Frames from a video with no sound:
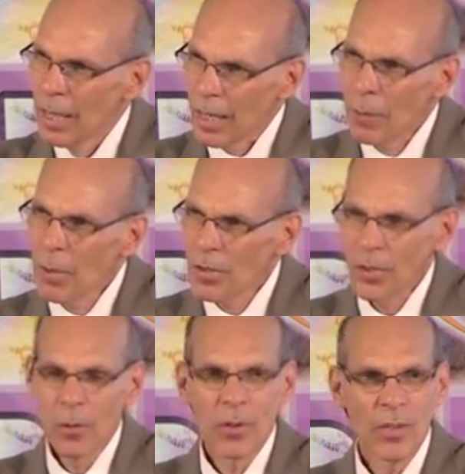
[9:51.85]
And I want us
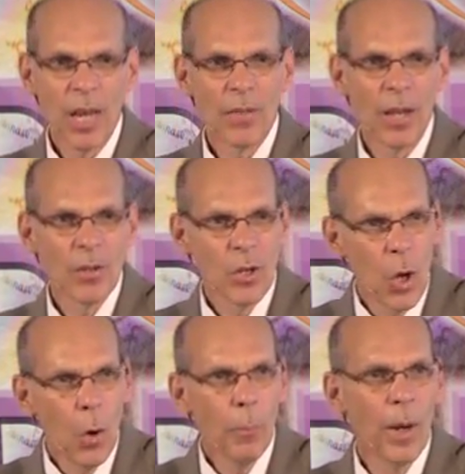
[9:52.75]
to understand that
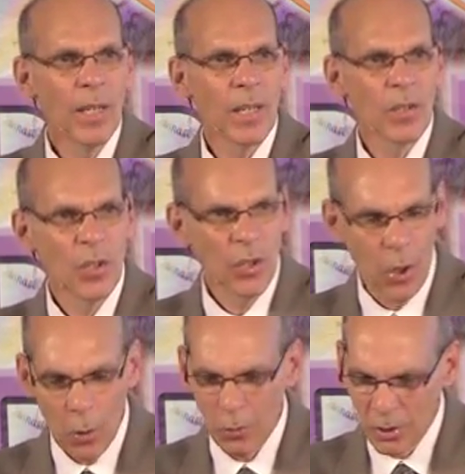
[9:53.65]
nobody is
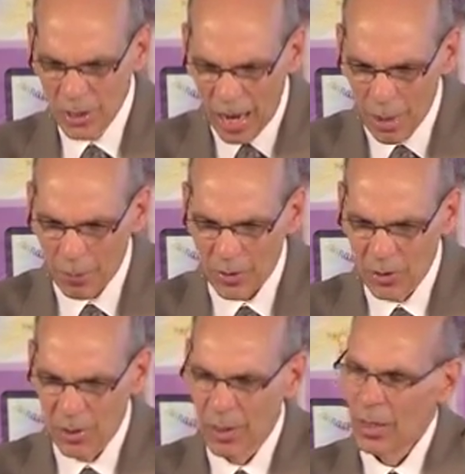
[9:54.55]
so
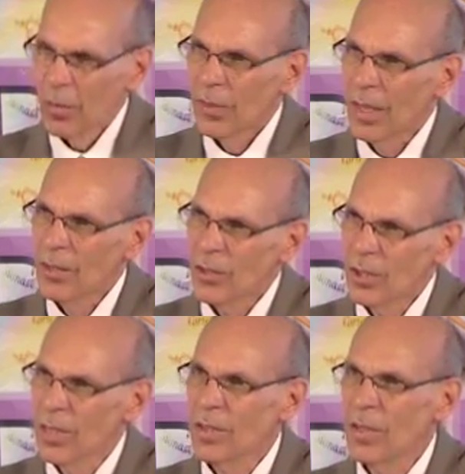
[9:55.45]
damaged that
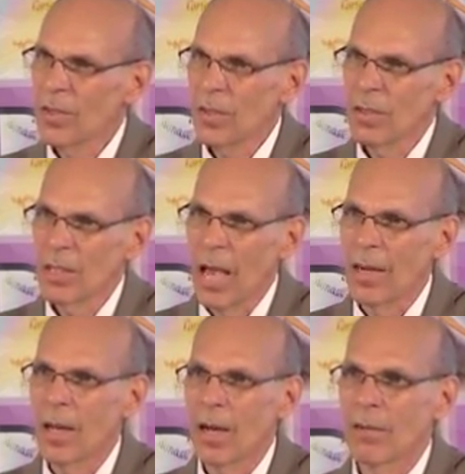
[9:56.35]
Jesus
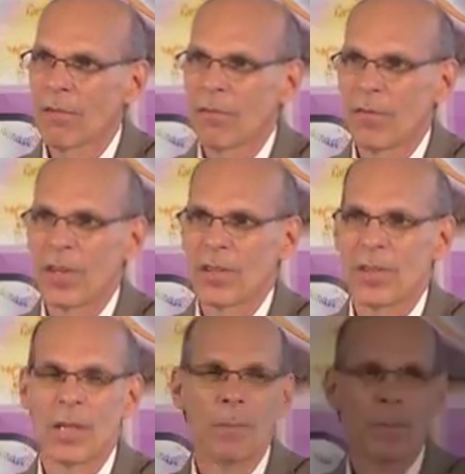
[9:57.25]
cannot fix them.